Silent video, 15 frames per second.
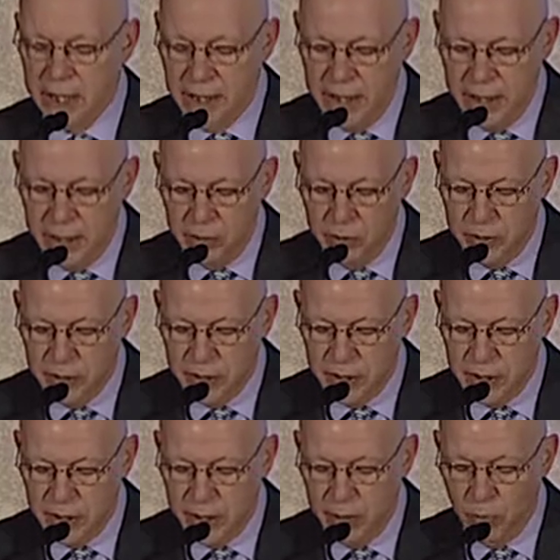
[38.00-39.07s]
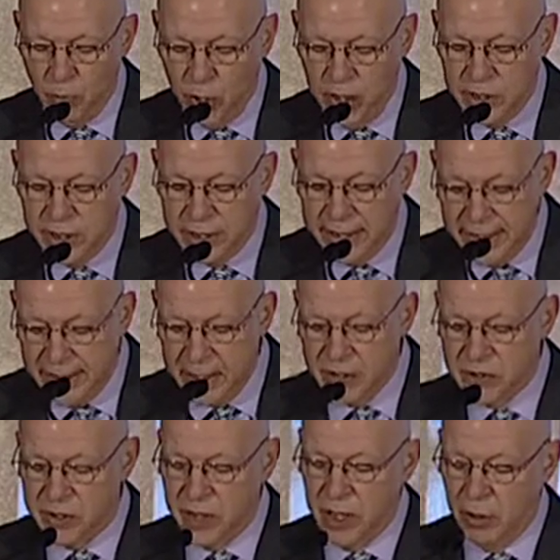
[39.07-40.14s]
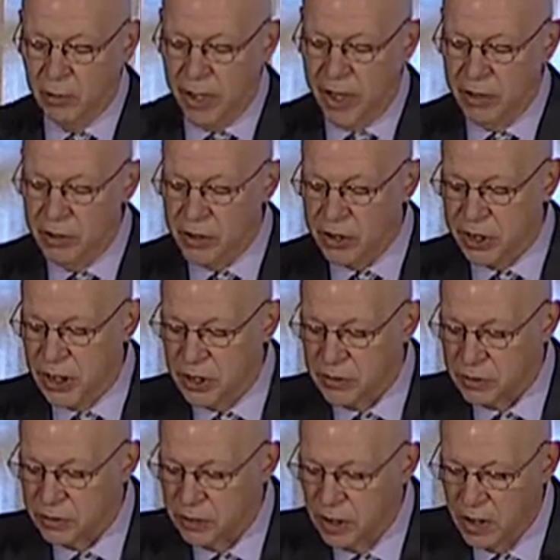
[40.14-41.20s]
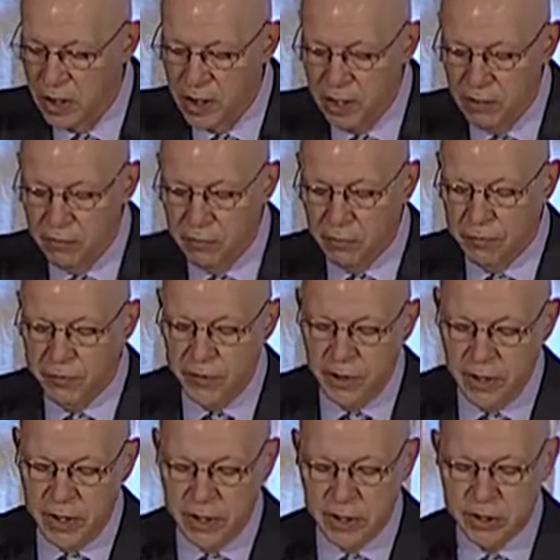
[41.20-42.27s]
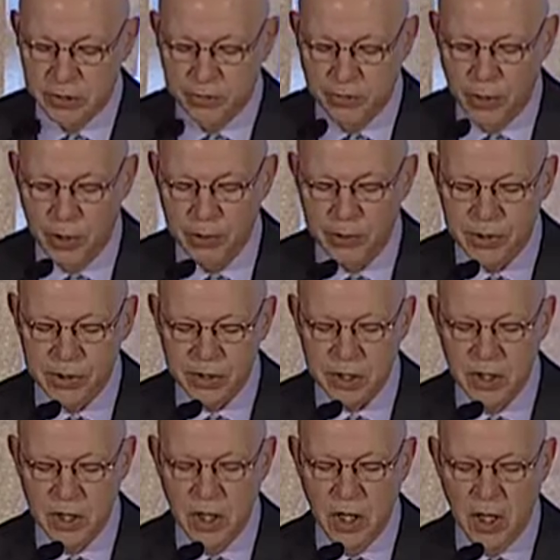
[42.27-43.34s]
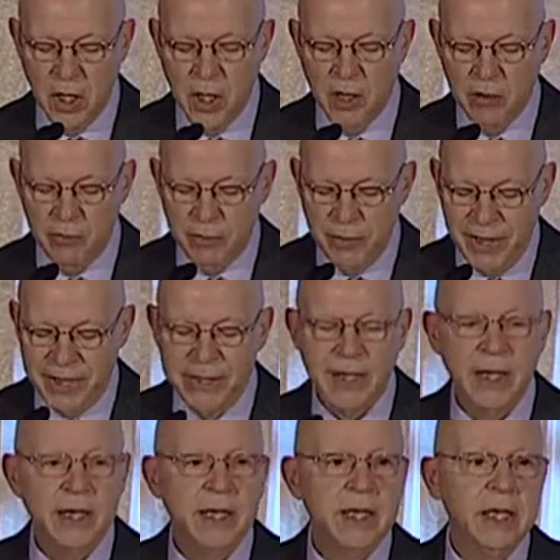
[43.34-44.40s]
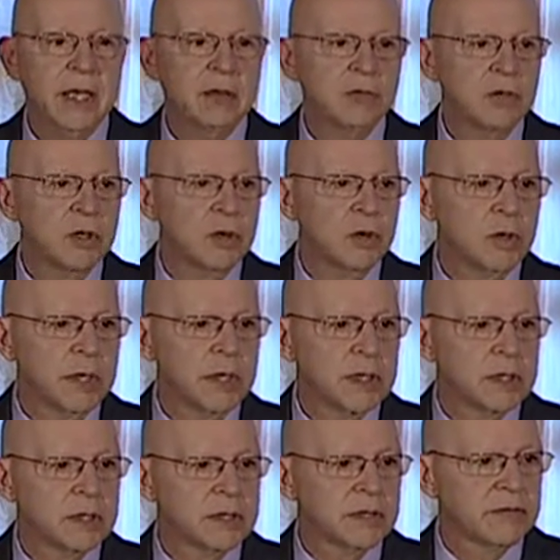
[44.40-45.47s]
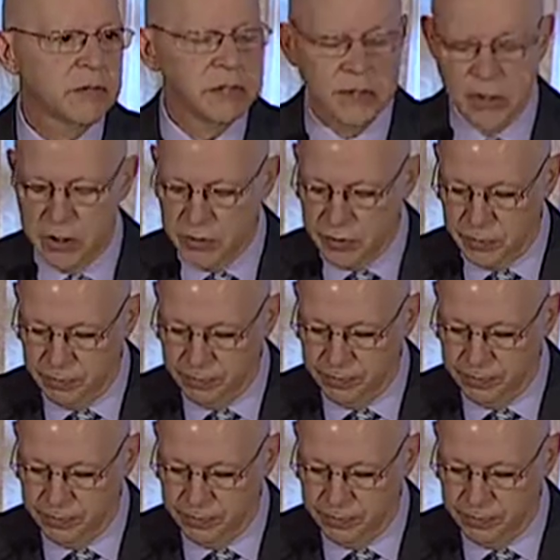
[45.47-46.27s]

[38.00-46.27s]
And was that was and is to help higher education fulfill its purpose of maintaining and renewing civilization.